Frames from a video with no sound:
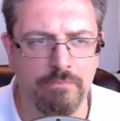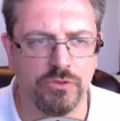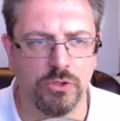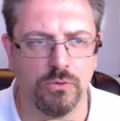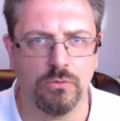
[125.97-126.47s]

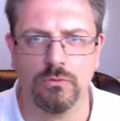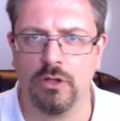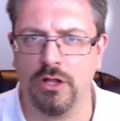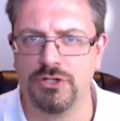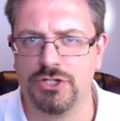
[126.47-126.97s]
You
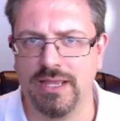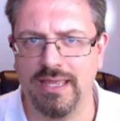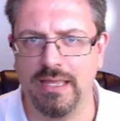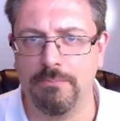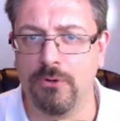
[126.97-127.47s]
launch
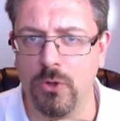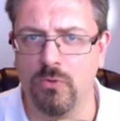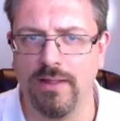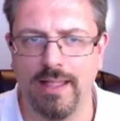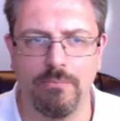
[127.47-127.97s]
a
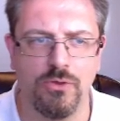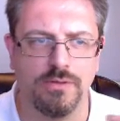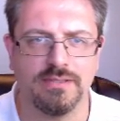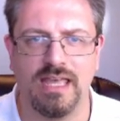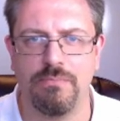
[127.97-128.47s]
program, you
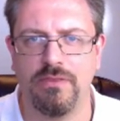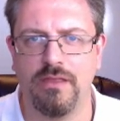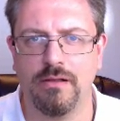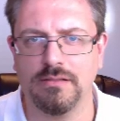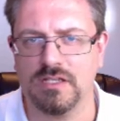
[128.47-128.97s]
can type in
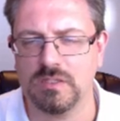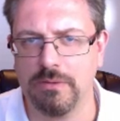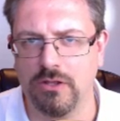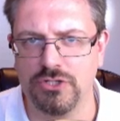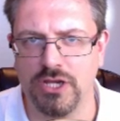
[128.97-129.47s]
there, it does
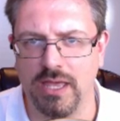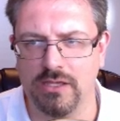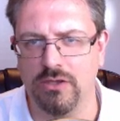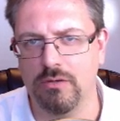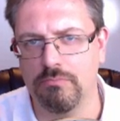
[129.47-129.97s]
spell
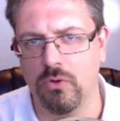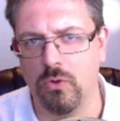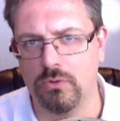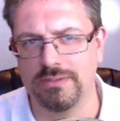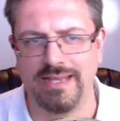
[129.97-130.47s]
check, you can
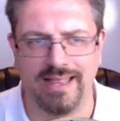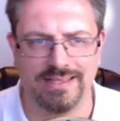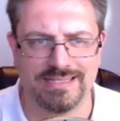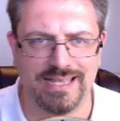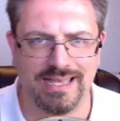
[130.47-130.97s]
bold,
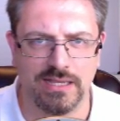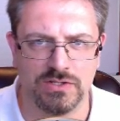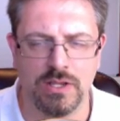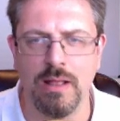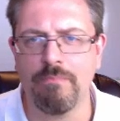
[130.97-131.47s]
italicize,